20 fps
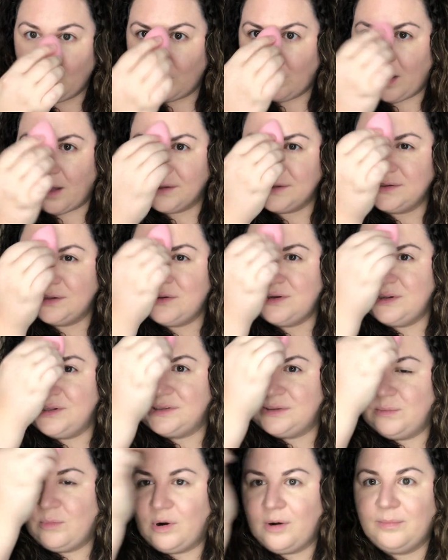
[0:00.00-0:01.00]
We'll also do
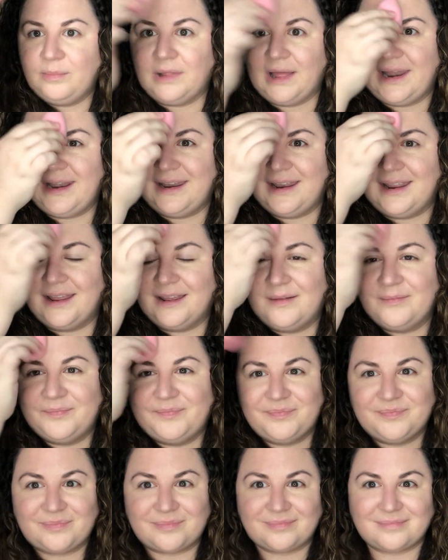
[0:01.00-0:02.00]
some more blending
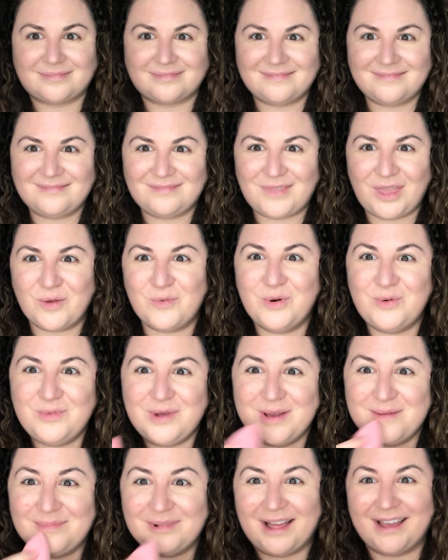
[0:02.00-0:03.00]
when
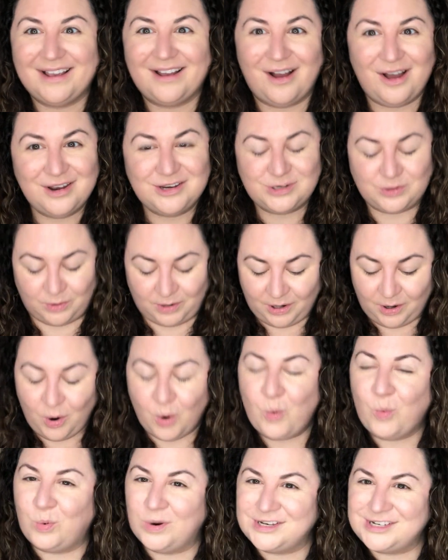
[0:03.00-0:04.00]
we apply contour,
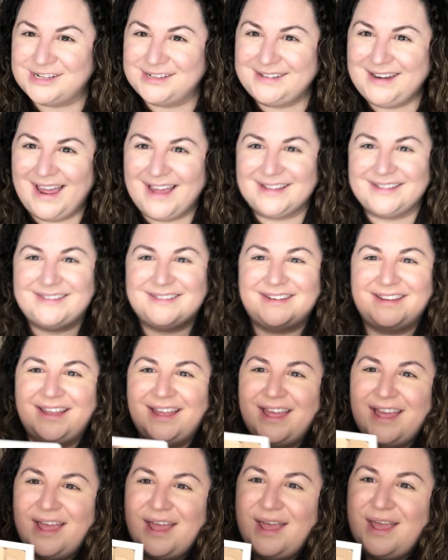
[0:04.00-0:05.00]
which is next.
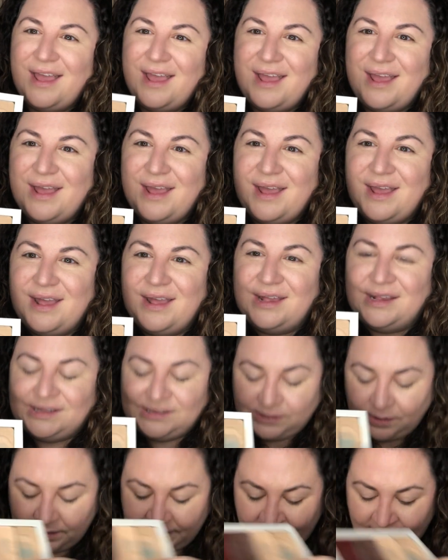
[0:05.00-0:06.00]

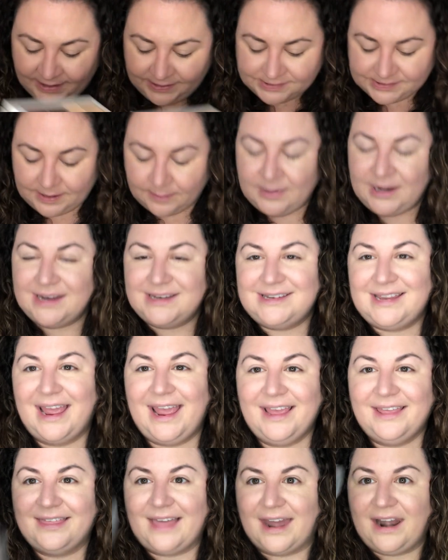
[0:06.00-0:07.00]
So next, I'm gonna
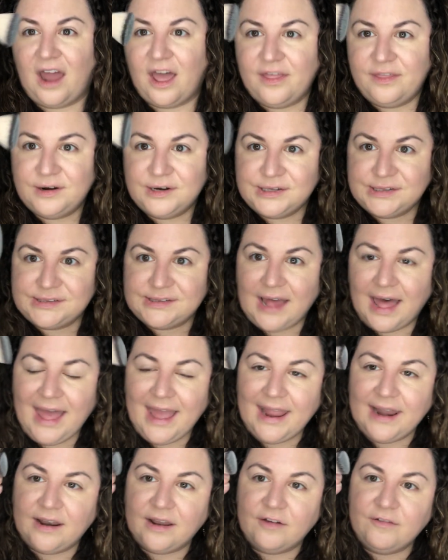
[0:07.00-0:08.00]
take that other
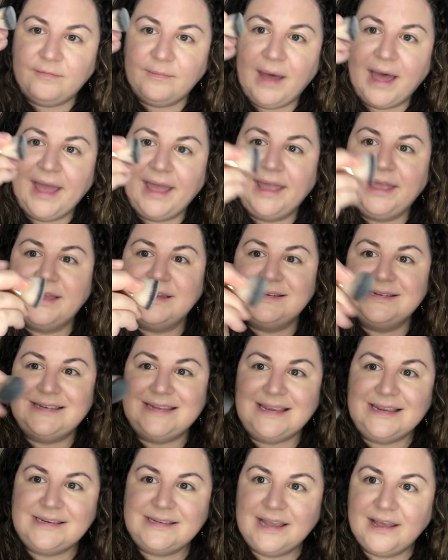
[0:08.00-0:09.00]
side of my
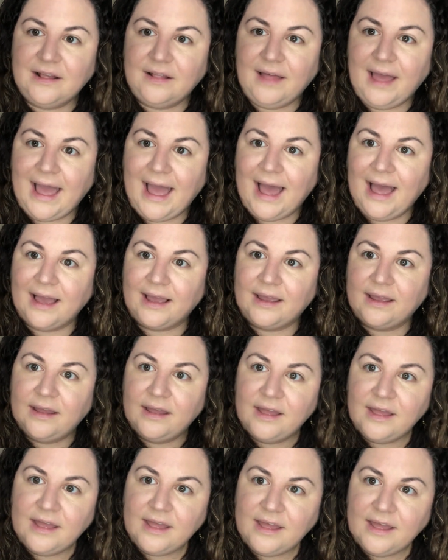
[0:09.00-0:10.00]
detail hack,
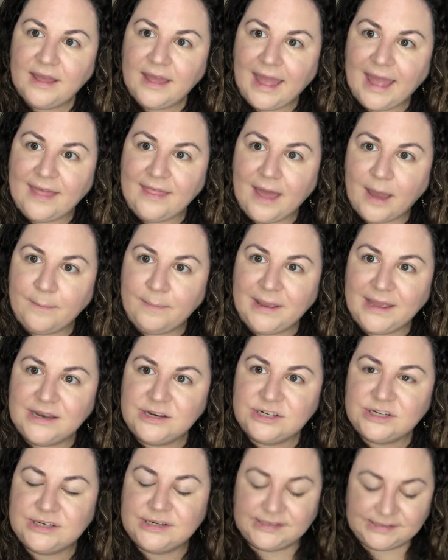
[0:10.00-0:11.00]
that
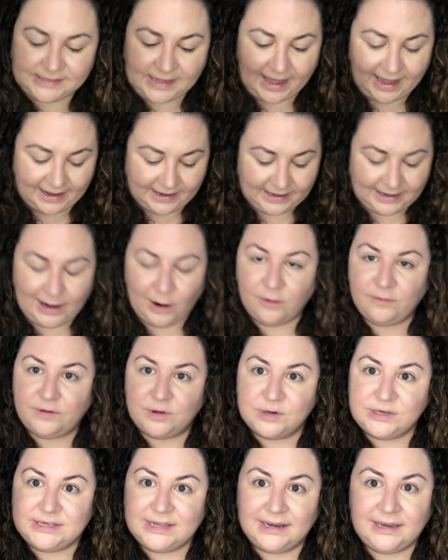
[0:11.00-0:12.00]
pinched side. Now, if
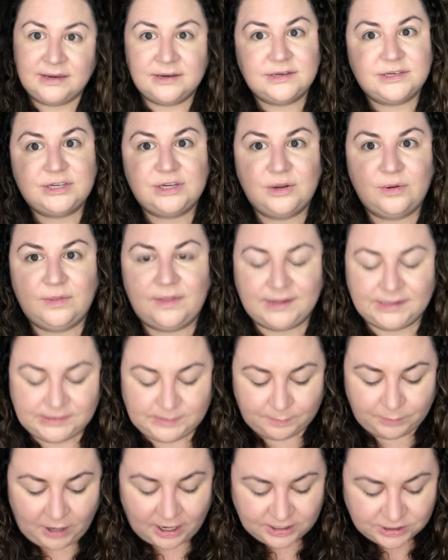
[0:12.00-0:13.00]
you didn't do
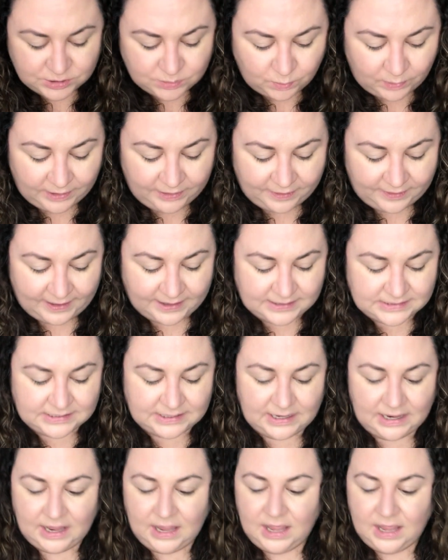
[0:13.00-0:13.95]
this brush with it,